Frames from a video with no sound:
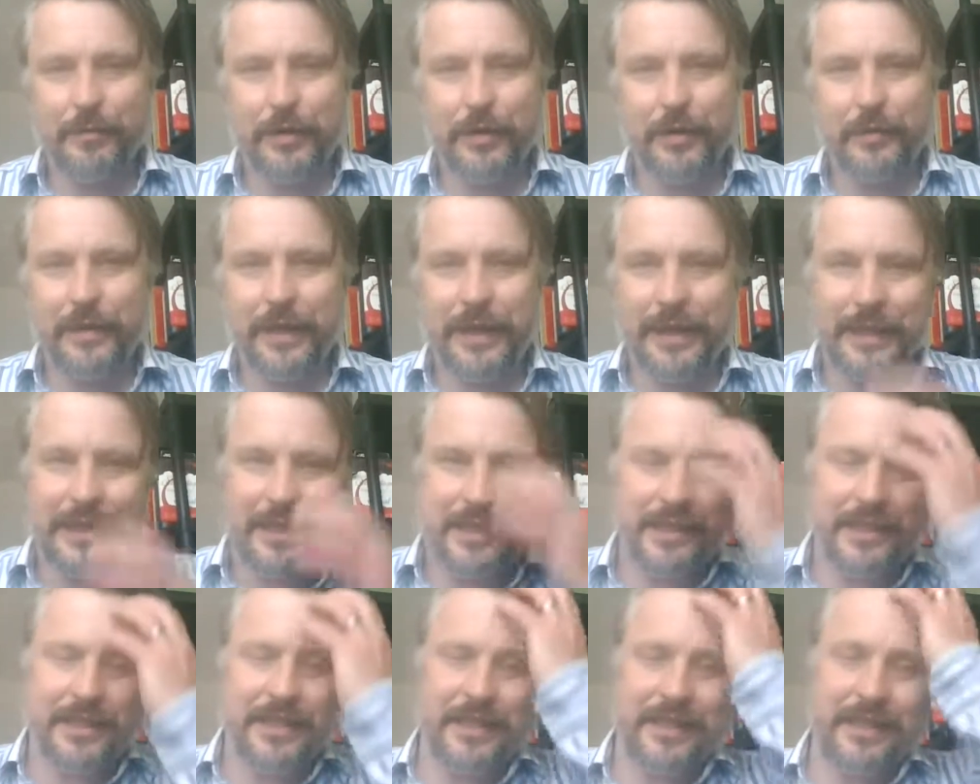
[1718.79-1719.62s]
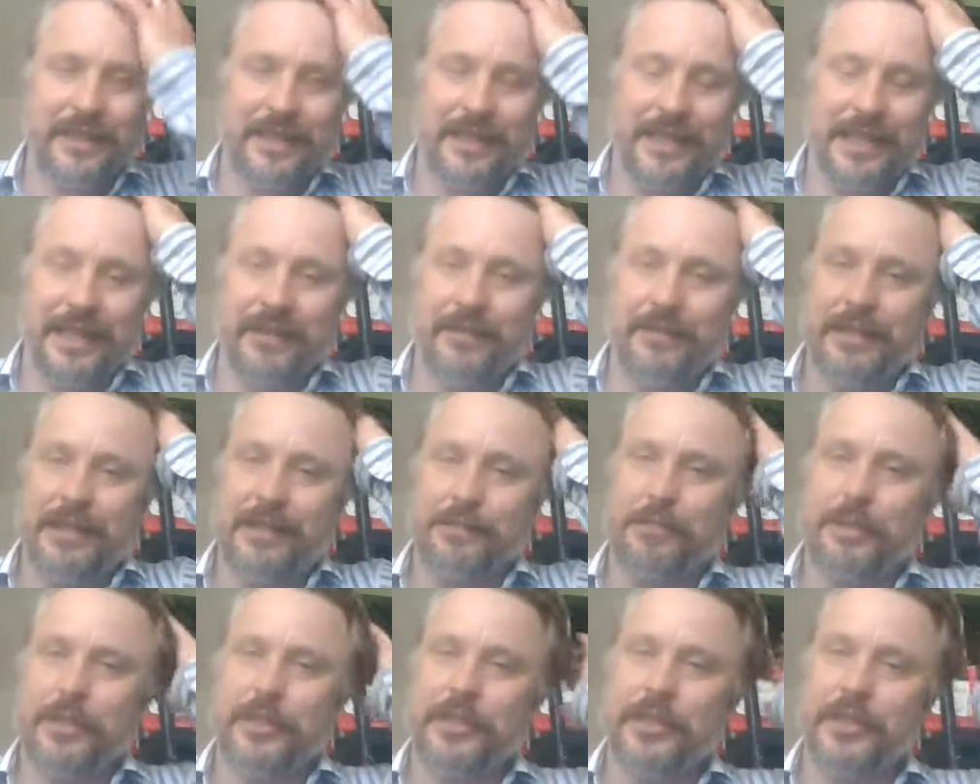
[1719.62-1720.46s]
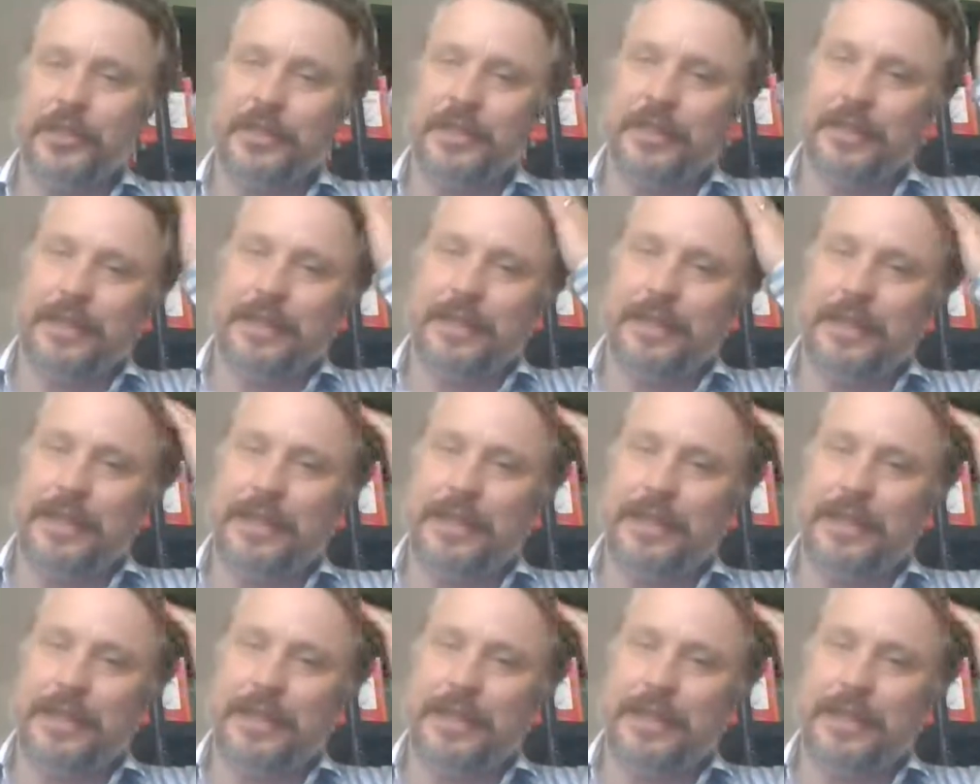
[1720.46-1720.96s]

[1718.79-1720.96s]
but I mean, it doesn't carry as much as the